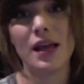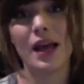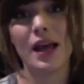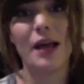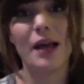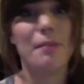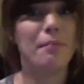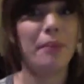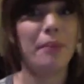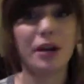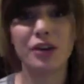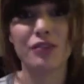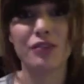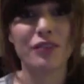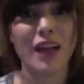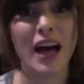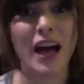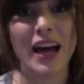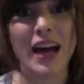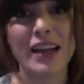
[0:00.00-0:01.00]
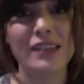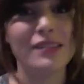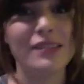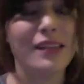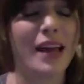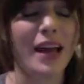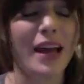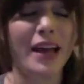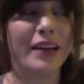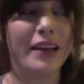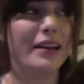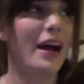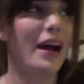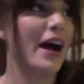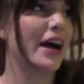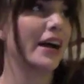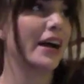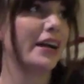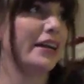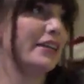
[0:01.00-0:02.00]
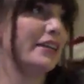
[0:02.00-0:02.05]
and butterflies, and I